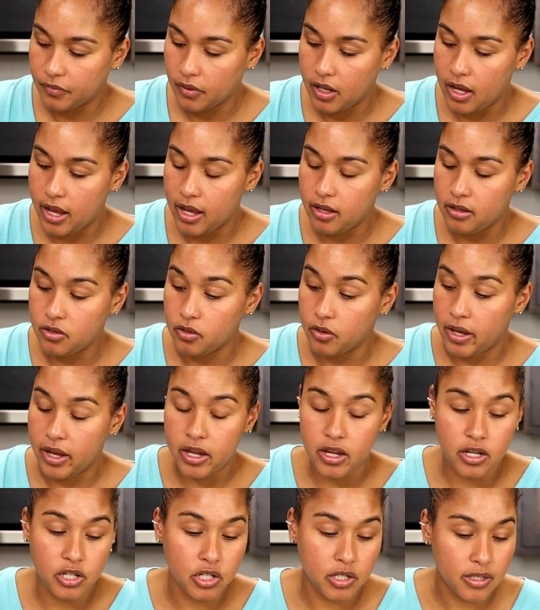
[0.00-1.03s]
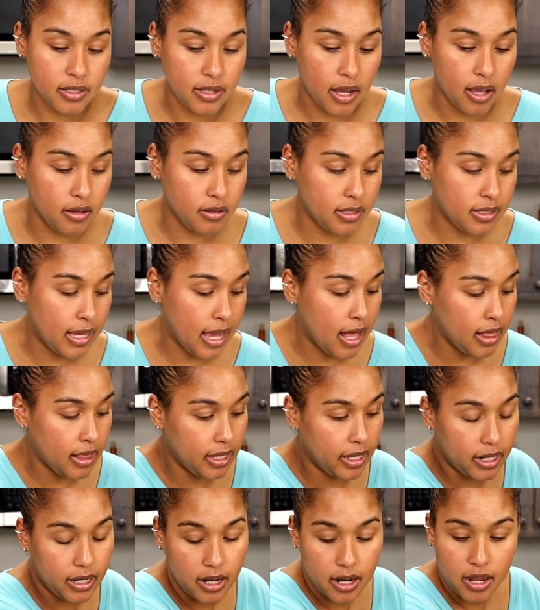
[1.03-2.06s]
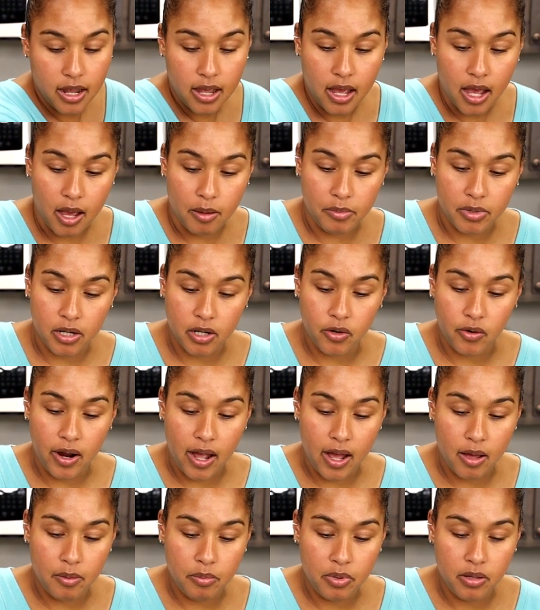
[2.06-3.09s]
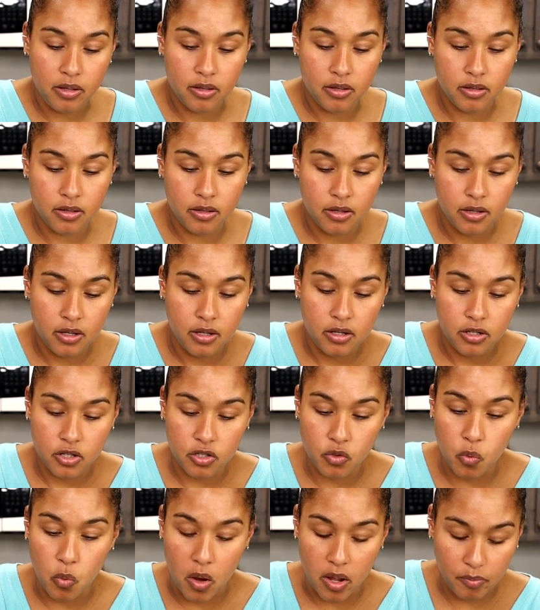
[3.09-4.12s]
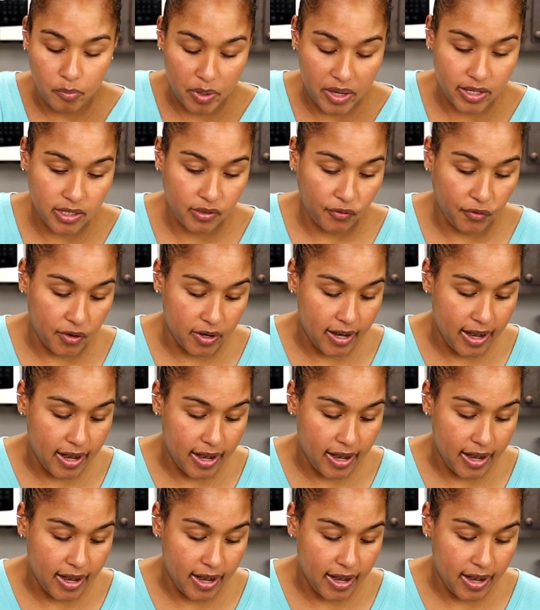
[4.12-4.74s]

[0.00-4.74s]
Okay, so Asian style salad. I'm gonna grab just one piece for